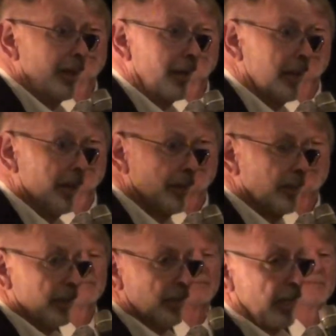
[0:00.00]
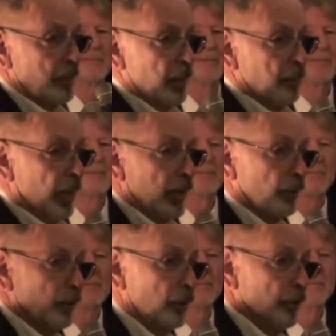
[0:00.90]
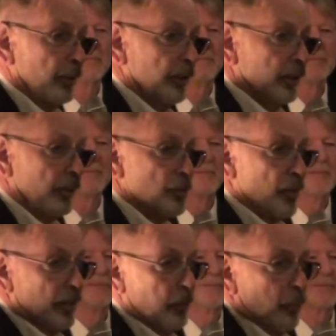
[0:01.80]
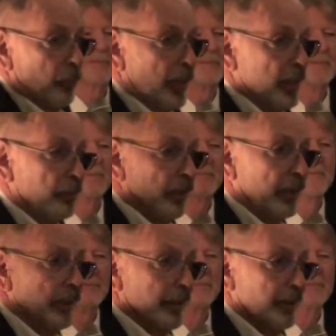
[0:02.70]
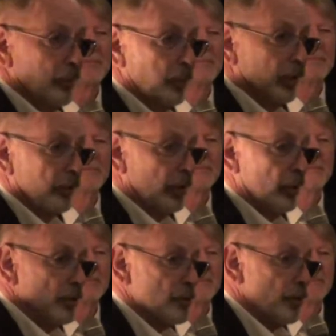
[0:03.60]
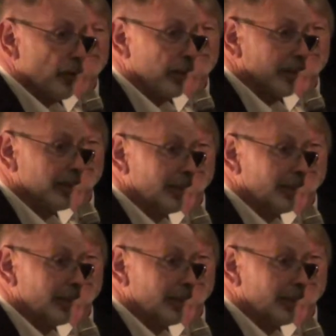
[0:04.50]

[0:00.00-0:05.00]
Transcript: And then I met Michael Liu, and he's like a ray of light in the middle of all this dark.